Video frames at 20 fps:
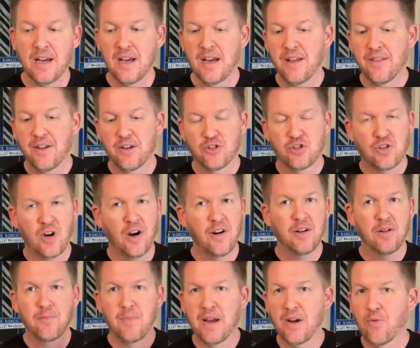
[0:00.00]
They're
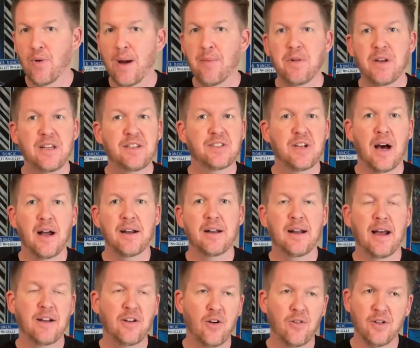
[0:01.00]
starting to make remedies on
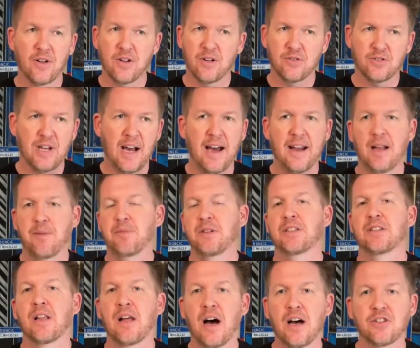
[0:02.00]
it. I know they're tying up
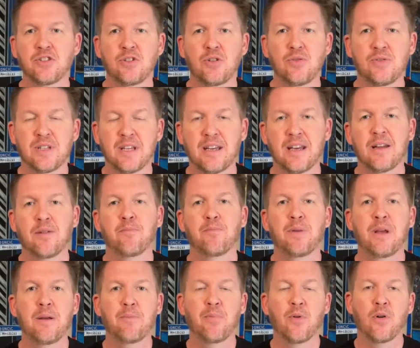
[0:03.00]
these lawsuits and getting
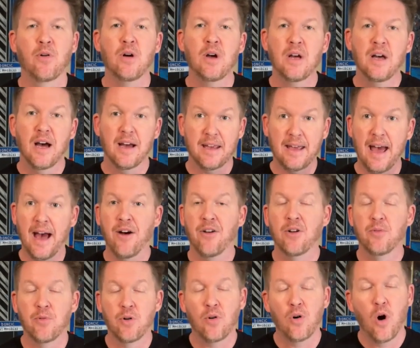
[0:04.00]
people
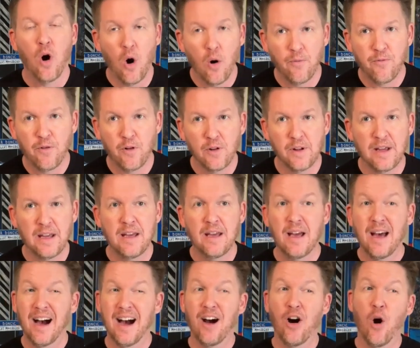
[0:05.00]
accountable, hopefully
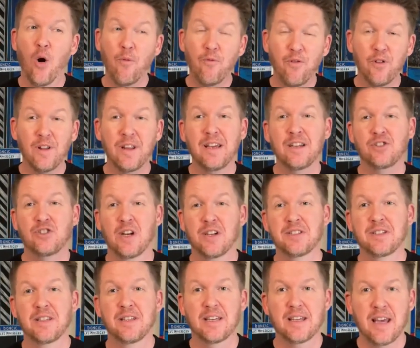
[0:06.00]

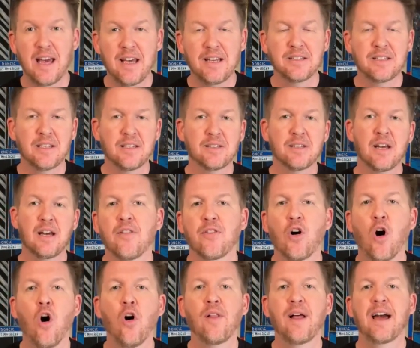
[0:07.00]
adjusting the cases.
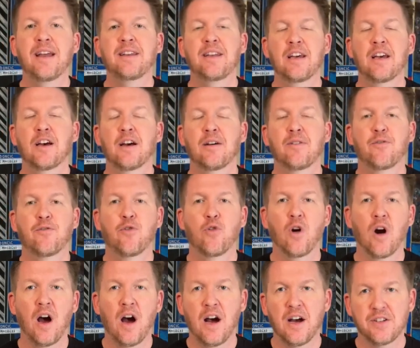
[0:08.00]
The whole idea
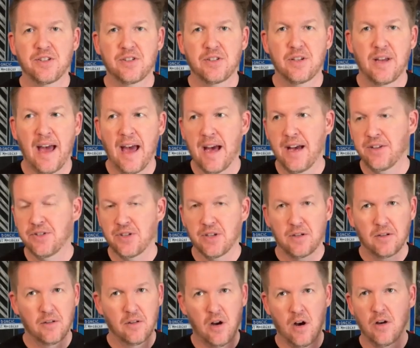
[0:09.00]
for us
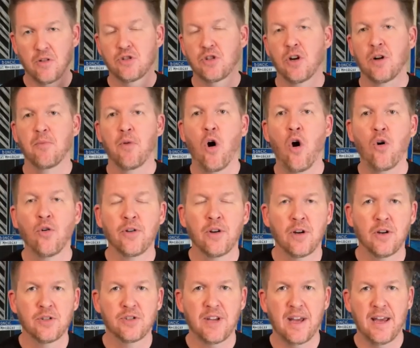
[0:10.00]
as long-term
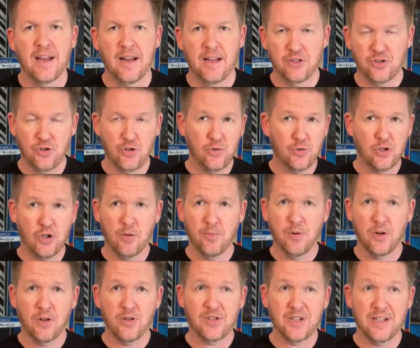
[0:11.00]
holders and as
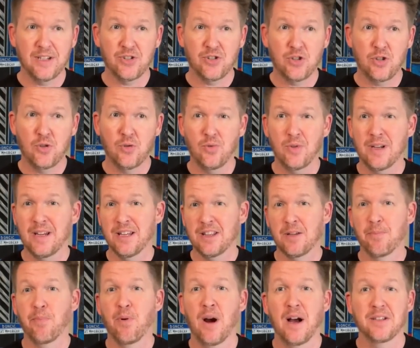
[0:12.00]
YouTubers is to get
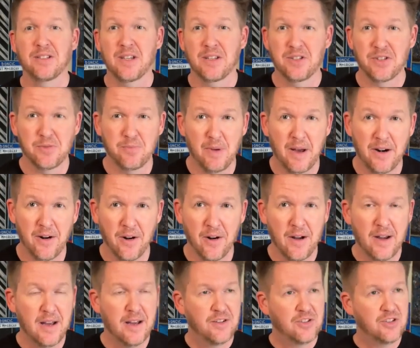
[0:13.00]
the processes better.
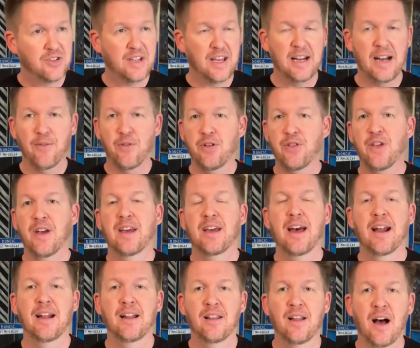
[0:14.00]
Just get everything
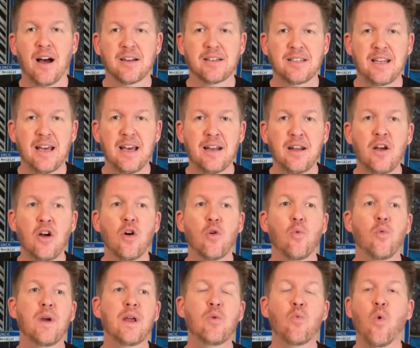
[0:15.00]
kind of locked in.
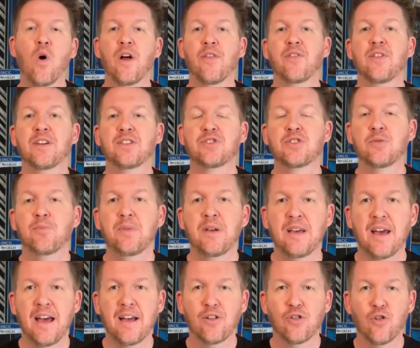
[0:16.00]
We want this to
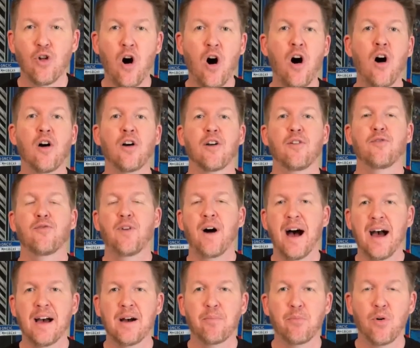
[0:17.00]
be a long,
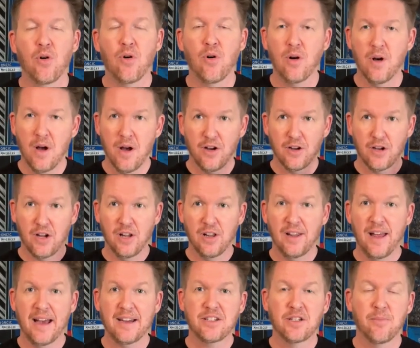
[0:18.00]
viable,
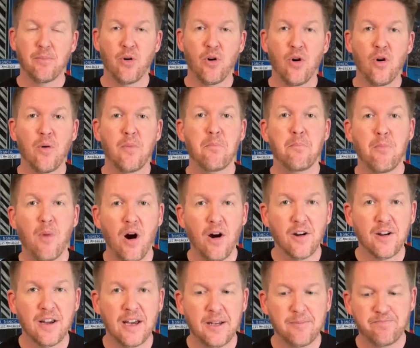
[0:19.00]
collectible
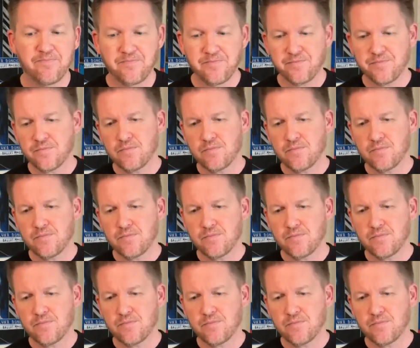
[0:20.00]
market.